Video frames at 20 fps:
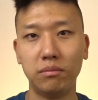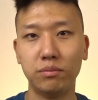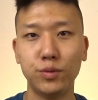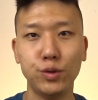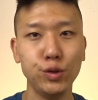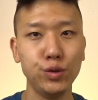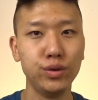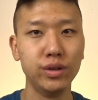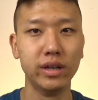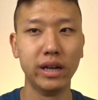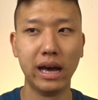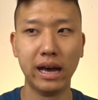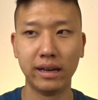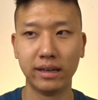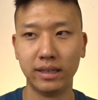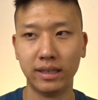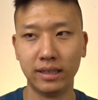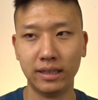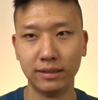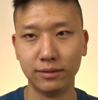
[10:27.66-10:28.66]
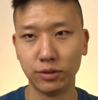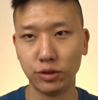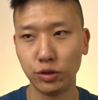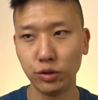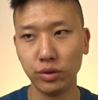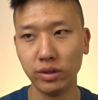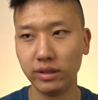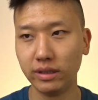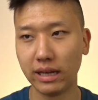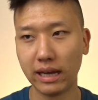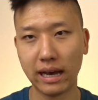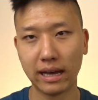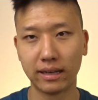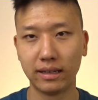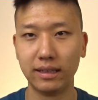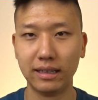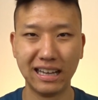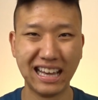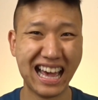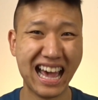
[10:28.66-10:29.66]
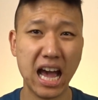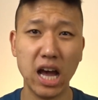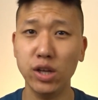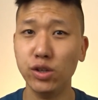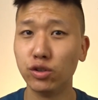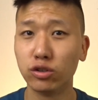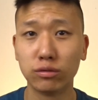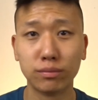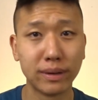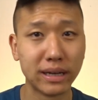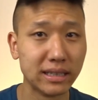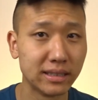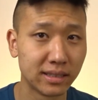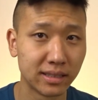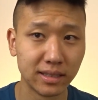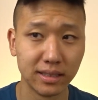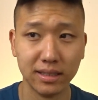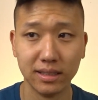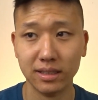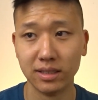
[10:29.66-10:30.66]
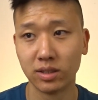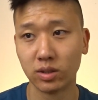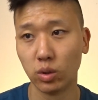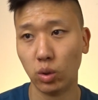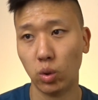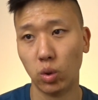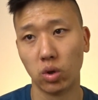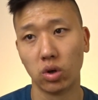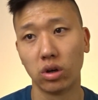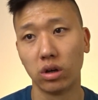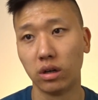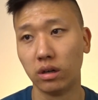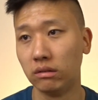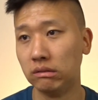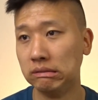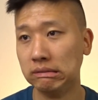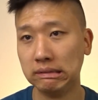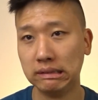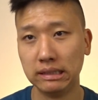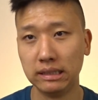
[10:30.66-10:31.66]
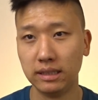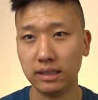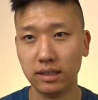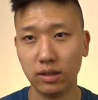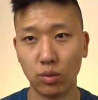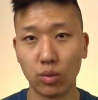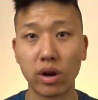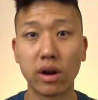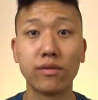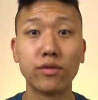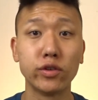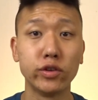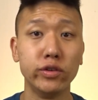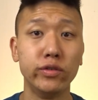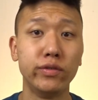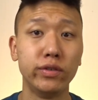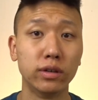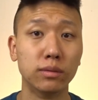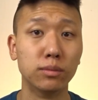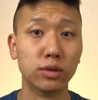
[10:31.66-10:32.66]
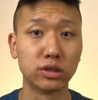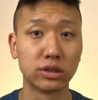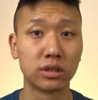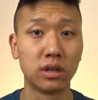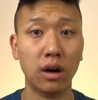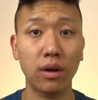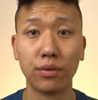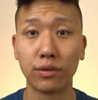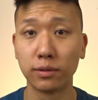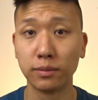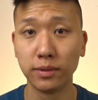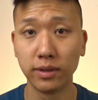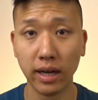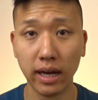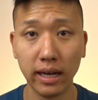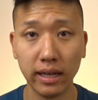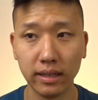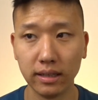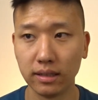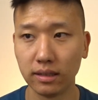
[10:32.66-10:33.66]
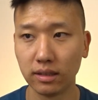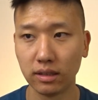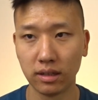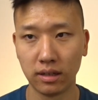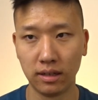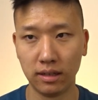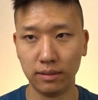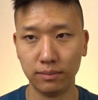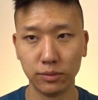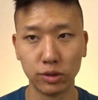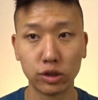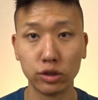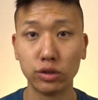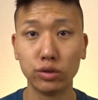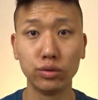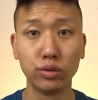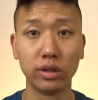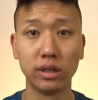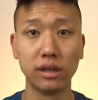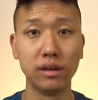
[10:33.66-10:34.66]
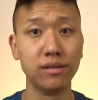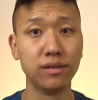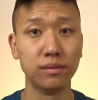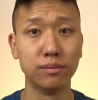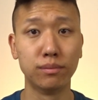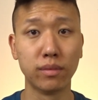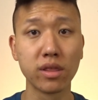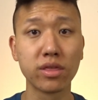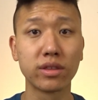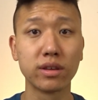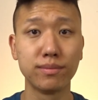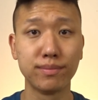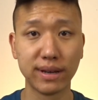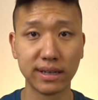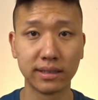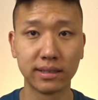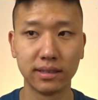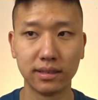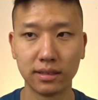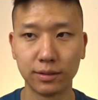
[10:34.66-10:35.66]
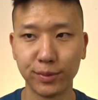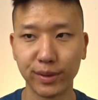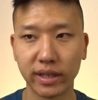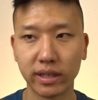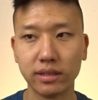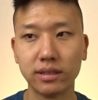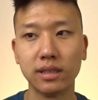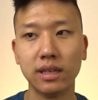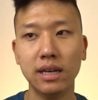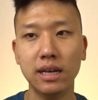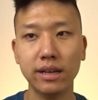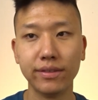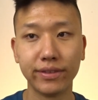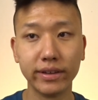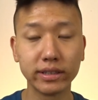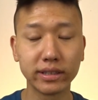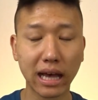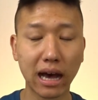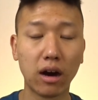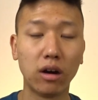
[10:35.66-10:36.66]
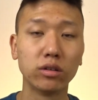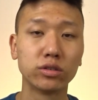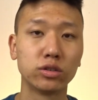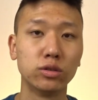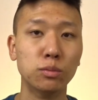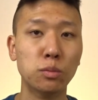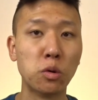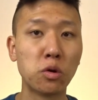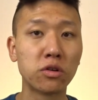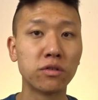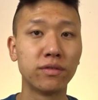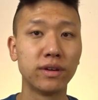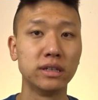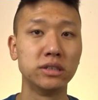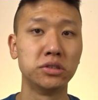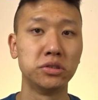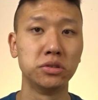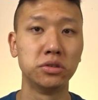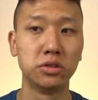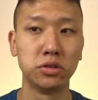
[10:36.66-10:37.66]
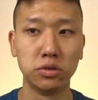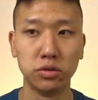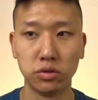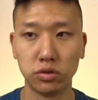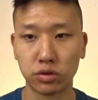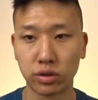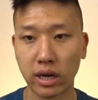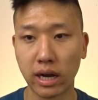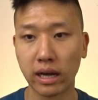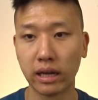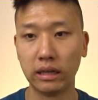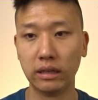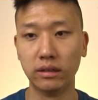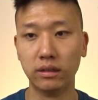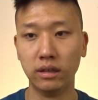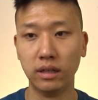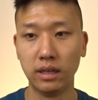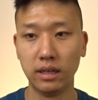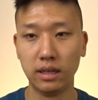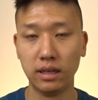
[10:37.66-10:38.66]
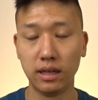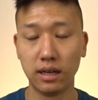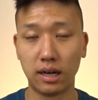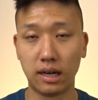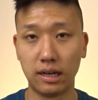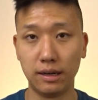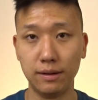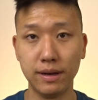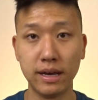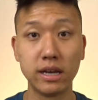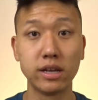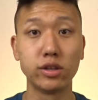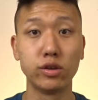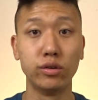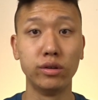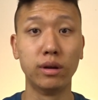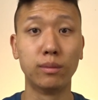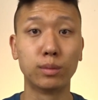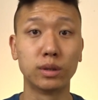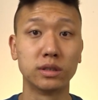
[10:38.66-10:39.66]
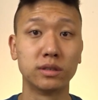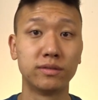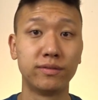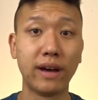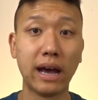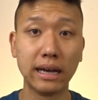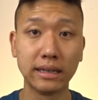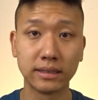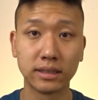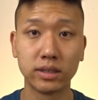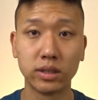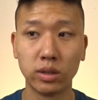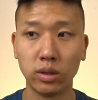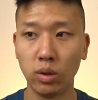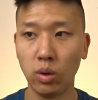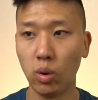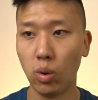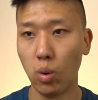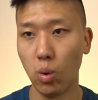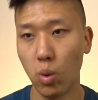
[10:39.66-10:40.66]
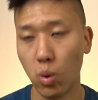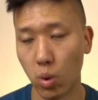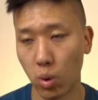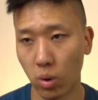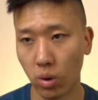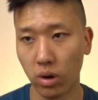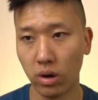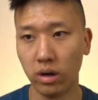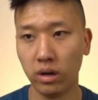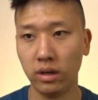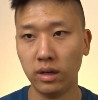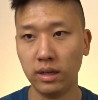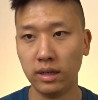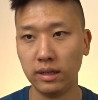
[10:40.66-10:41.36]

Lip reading: Do it at an annual basis or whatever you feel most comfortable at. You could do it even monthly basis, because this also motivates you to try to hit your numbers faster, or